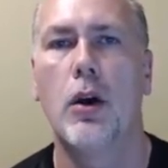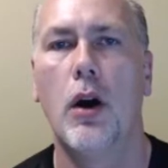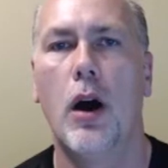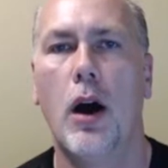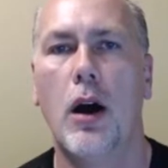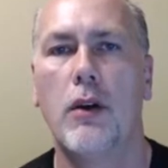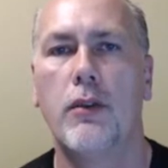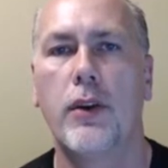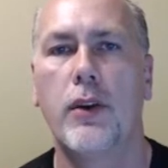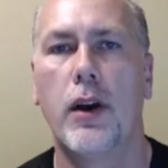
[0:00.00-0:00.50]

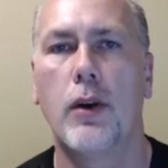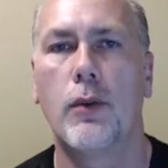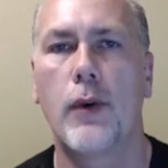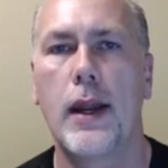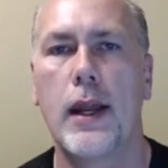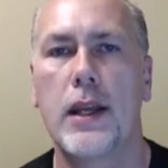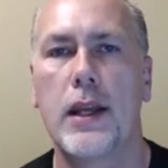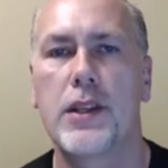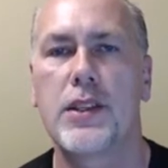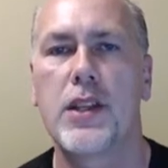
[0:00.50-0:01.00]
of
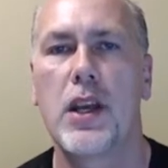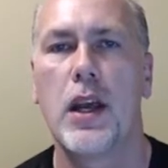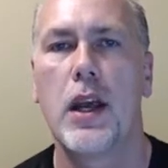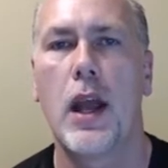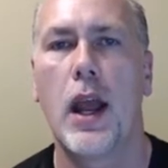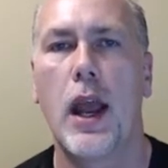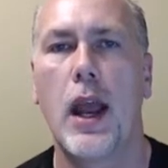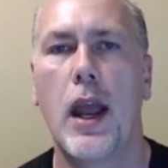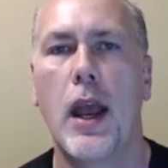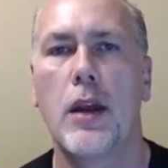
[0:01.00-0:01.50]
arrays
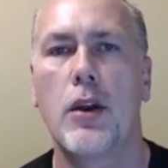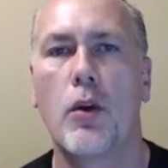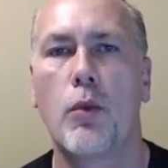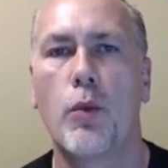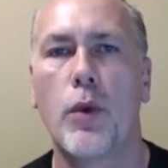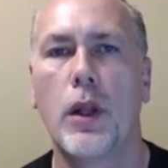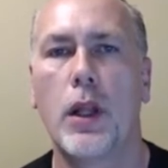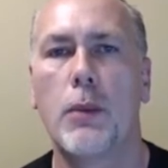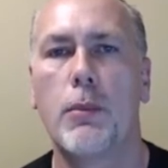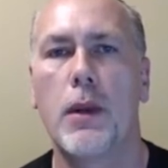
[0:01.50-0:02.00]
and
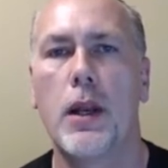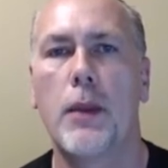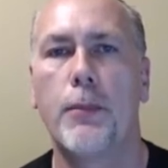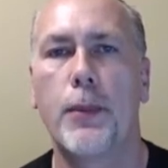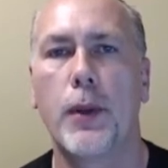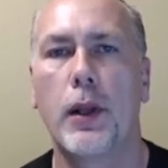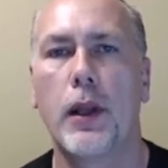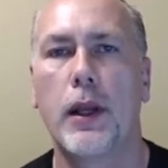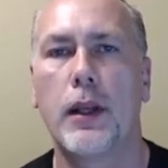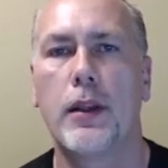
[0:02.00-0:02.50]
really
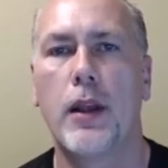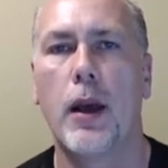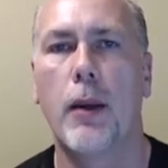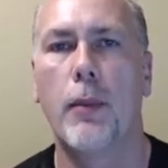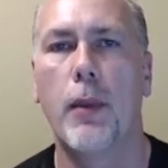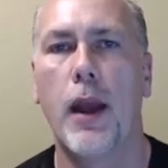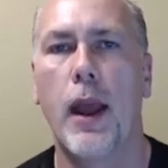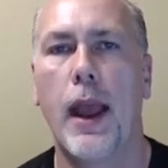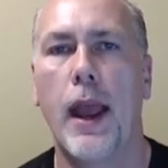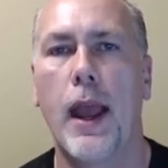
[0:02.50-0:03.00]
manipulate
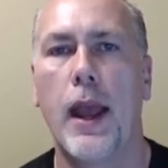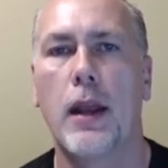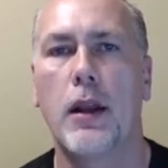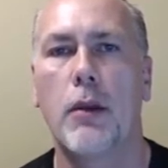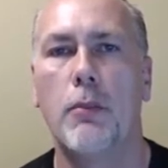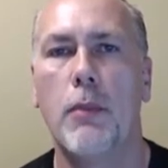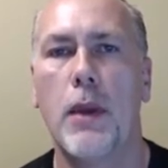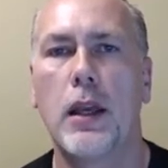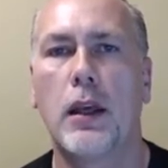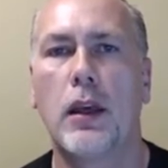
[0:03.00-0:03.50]
them and
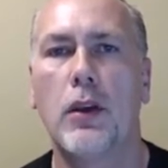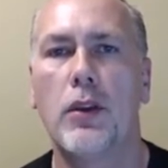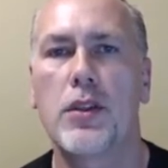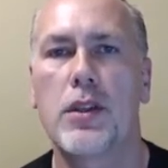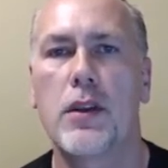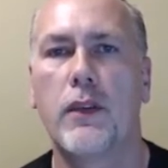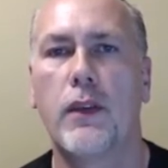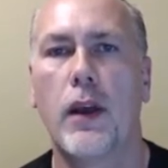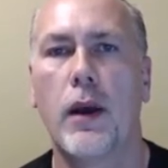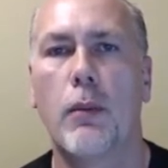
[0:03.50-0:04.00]
make
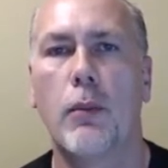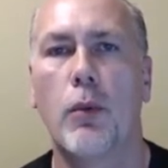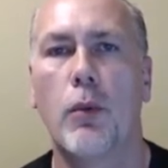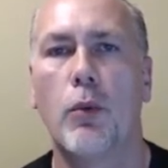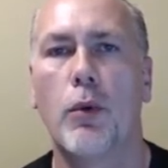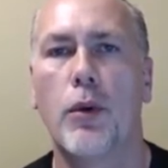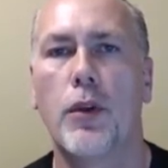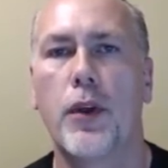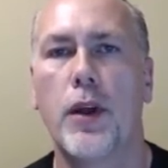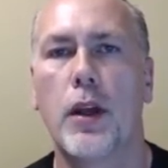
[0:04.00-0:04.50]
use of them
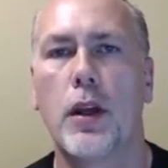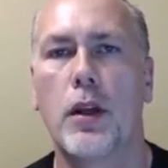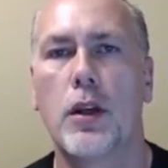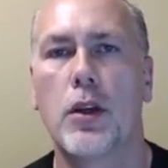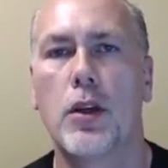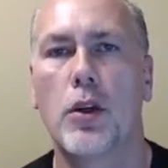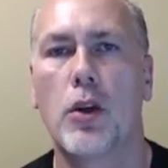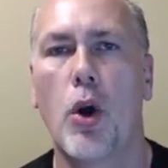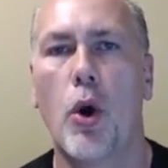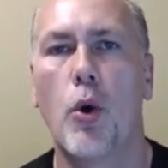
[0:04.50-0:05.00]
within
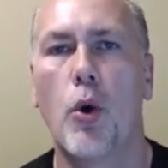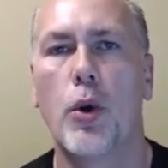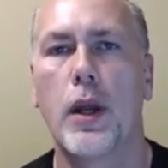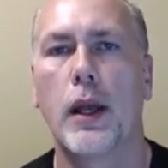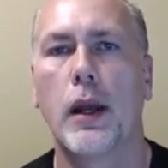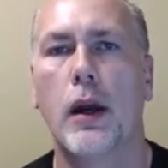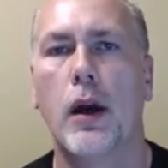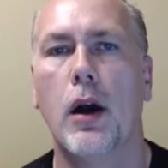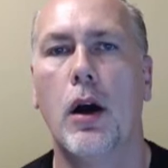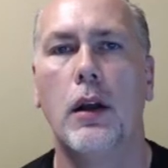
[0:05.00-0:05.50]
your coding.